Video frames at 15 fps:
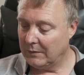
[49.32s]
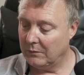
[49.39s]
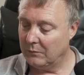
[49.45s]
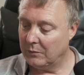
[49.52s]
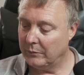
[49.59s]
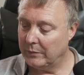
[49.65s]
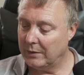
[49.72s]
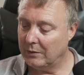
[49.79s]

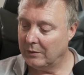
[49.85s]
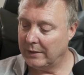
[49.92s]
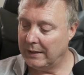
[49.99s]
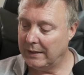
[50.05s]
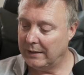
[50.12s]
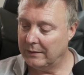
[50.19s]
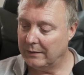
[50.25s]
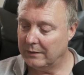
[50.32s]
what we got
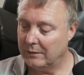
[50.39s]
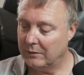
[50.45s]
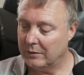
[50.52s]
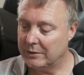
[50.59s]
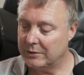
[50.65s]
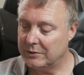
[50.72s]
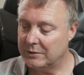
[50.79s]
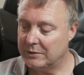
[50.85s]
here, got
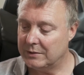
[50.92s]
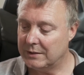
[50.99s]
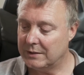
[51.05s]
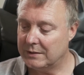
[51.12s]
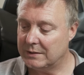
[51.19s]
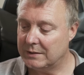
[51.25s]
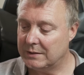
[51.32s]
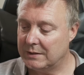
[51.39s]
a
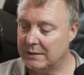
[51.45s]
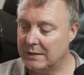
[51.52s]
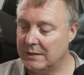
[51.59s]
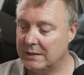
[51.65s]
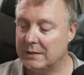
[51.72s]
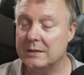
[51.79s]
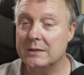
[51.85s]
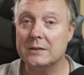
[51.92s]

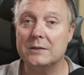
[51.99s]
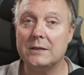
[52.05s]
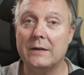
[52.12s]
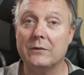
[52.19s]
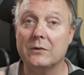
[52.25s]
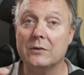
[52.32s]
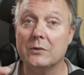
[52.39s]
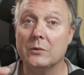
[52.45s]

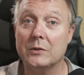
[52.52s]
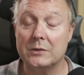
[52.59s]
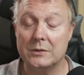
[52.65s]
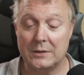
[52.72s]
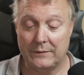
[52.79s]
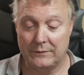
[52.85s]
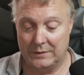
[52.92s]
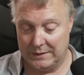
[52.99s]
67 to a
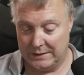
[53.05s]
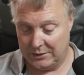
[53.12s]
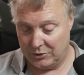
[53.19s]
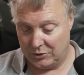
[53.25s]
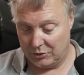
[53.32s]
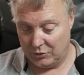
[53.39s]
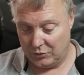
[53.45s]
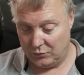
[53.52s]

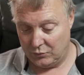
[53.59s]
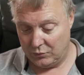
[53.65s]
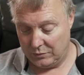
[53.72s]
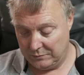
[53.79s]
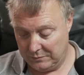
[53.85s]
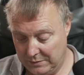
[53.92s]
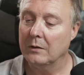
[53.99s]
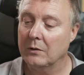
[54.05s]
72
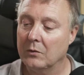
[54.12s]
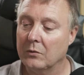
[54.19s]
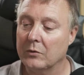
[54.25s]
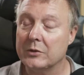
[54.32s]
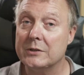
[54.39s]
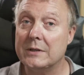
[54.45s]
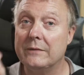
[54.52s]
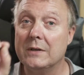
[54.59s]
or
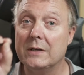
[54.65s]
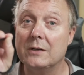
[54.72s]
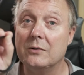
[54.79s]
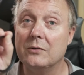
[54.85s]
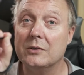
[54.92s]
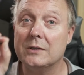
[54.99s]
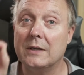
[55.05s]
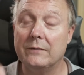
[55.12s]
a
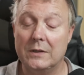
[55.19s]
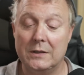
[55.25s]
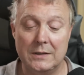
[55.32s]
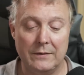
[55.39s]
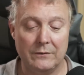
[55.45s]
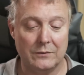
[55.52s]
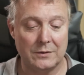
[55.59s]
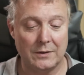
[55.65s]
72 to
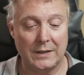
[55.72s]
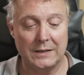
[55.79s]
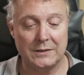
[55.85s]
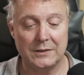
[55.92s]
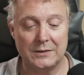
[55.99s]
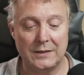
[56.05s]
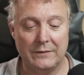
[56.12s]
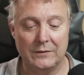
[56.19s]
77. So
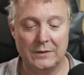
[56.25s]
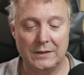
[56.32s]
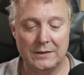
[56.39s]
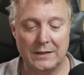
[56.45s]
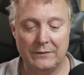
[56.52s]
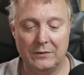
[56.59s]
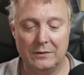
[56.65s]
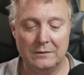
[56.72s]
that's a
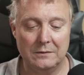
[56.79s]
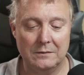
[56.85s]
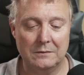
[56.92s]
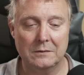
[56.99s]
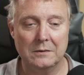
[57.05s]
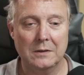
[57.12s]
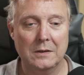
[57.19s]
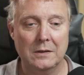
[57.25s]
77.
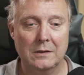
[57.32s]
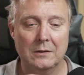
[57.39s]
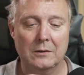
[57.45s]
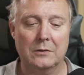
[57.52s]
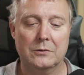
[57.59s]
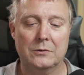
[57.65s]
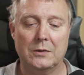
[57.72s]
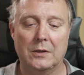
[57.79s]

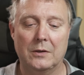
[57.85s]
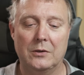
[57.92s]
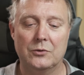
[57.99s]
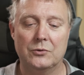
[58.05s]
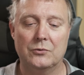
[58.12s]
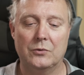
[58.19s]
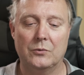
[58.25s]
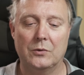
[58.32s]
So you
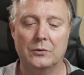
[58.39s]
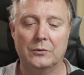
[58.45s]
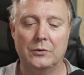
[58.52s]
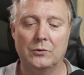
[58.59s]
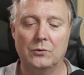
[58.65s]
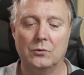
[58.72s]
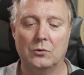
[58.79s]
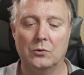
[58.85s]
screw on
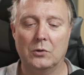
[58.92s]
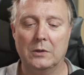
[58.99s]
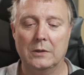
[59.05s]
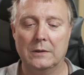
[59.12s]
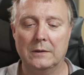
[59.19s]
your